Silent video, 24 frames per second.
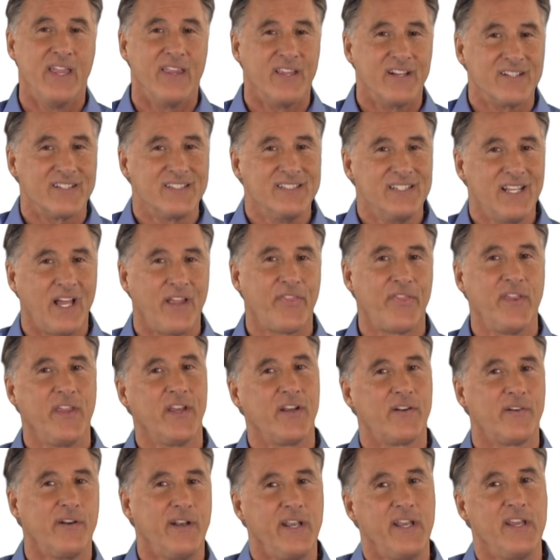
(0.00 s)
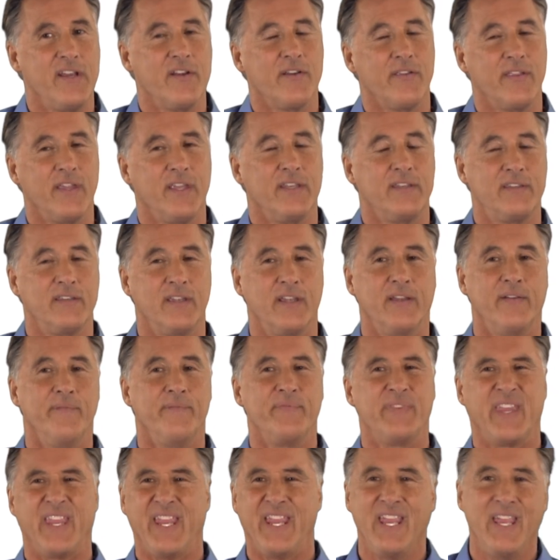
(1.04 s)
There's nothing greedier than to
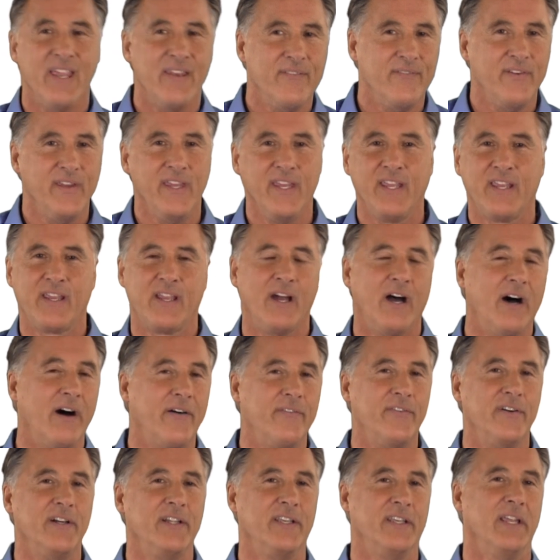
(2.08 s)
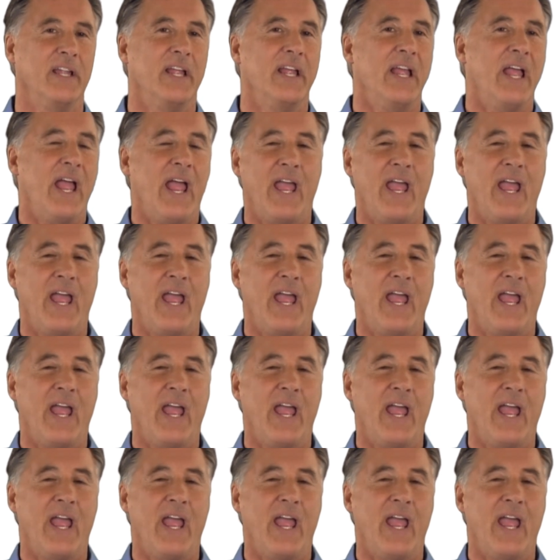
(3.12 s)
envy, covet,